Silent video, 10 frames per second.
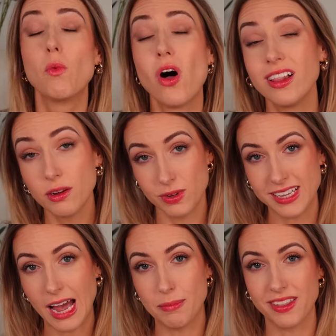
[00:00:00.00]
wallet
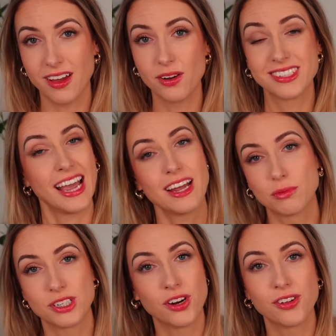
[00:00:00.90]
was happy though, because I had
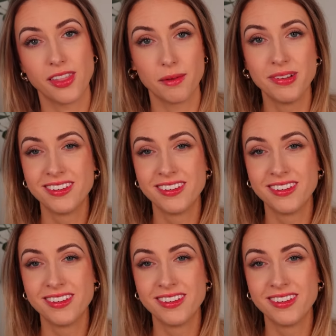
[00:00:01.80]
to return them.